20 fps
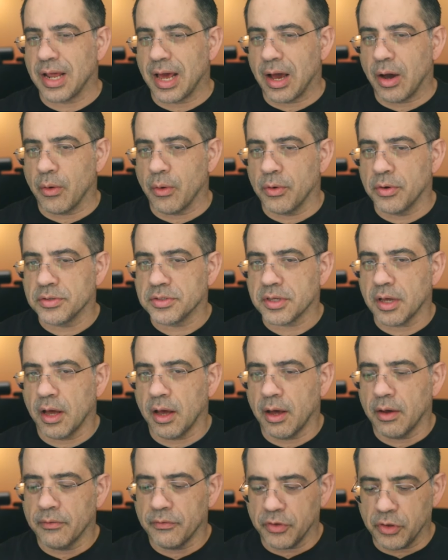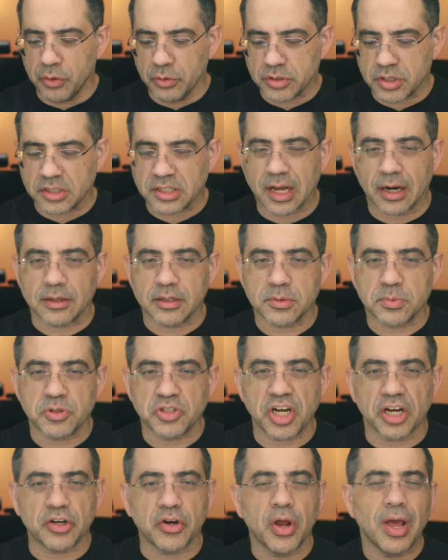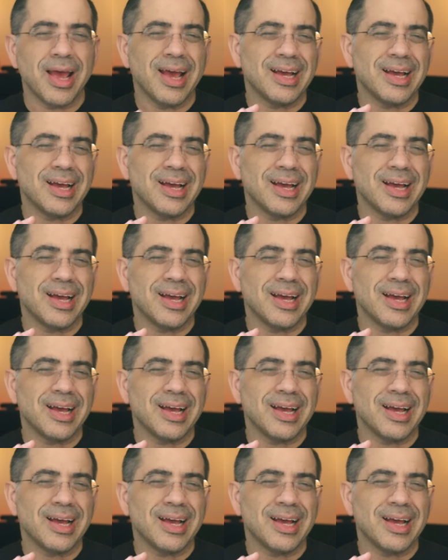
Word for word: hours of usage out of this projector,